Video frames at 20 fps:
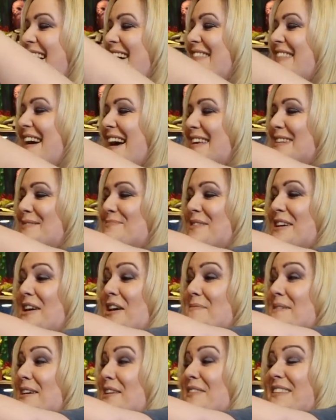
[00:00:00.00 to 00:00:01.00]
That is pretty.
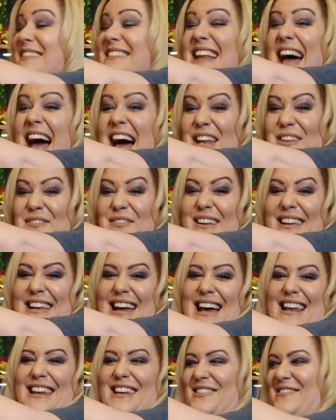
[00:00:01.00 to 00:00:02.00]
Oh my god, there's an advent
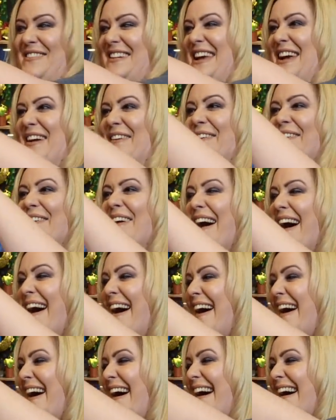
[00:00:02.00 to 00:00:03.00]
calendar in here.
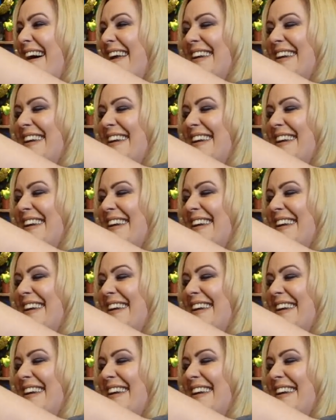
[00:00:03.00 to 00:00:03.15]
What?